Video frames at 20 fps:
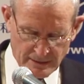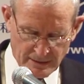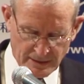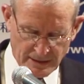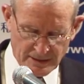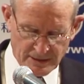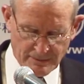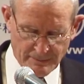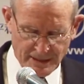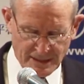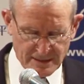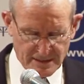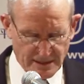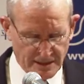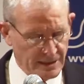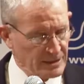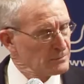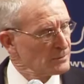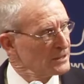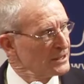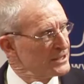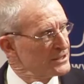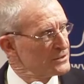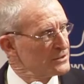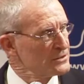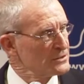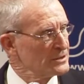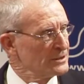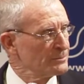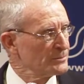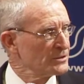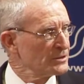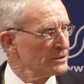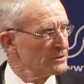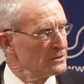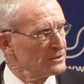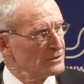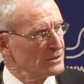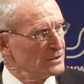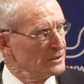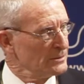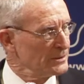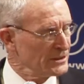need to maintain relationships such as the